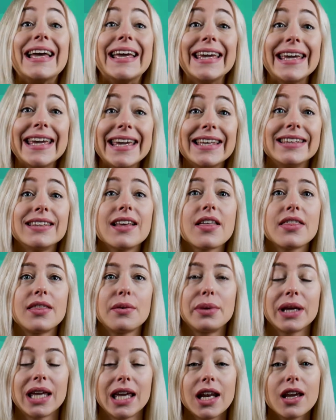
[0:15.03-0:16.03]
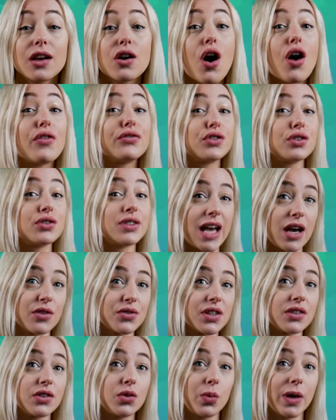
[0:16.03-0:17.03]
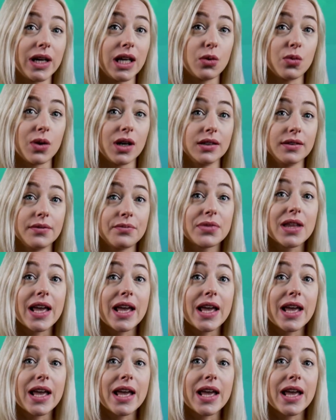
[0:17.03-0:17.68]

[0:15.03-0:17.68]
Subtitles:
in the beginning of 2021,